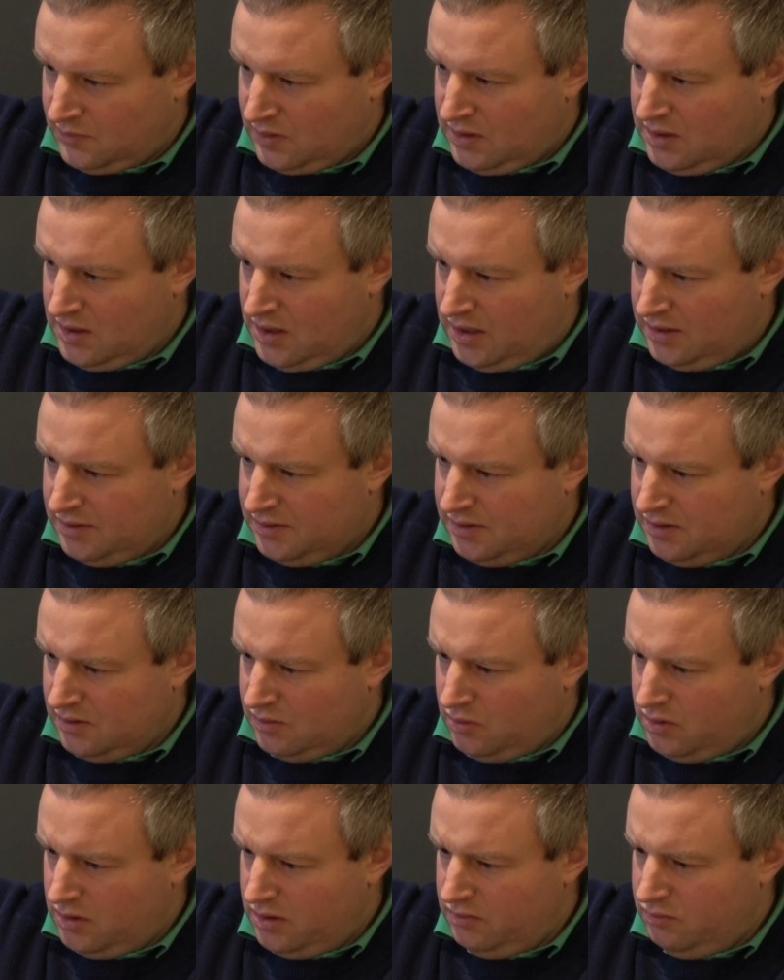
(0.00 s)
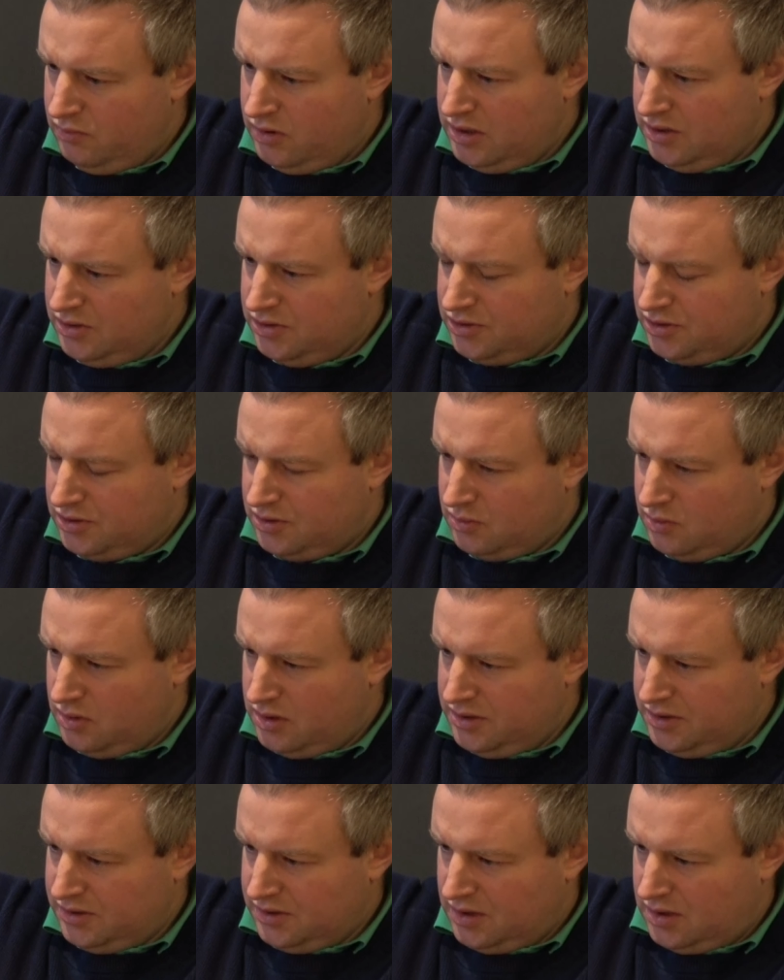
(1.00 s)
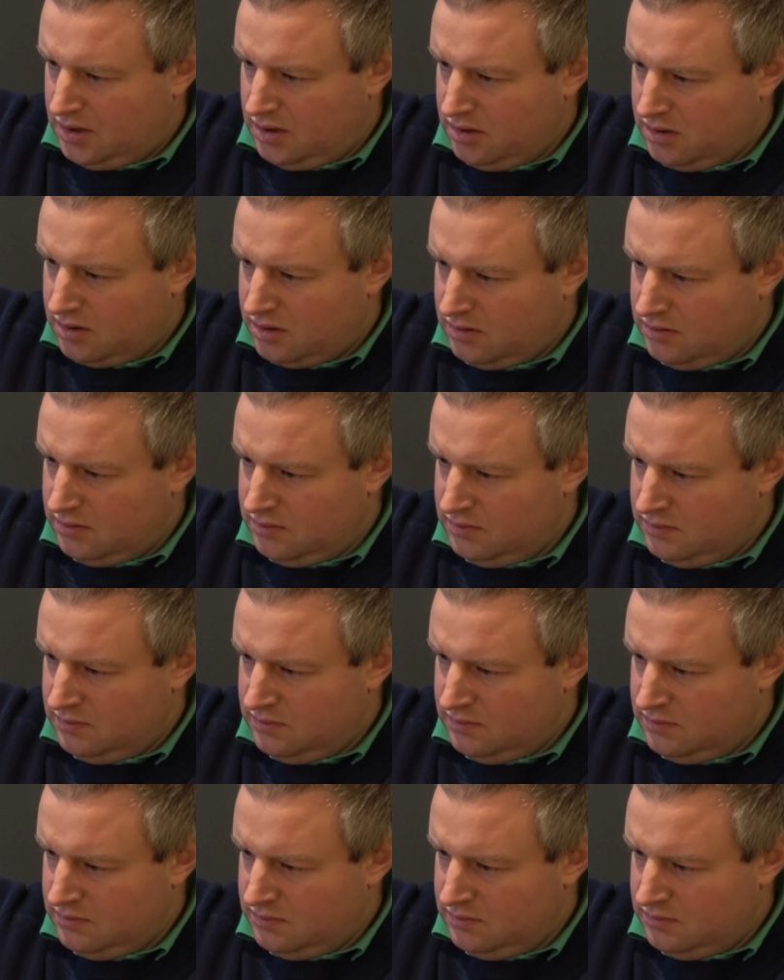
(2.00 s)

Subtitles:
Yeah, so quite rich, quite dark.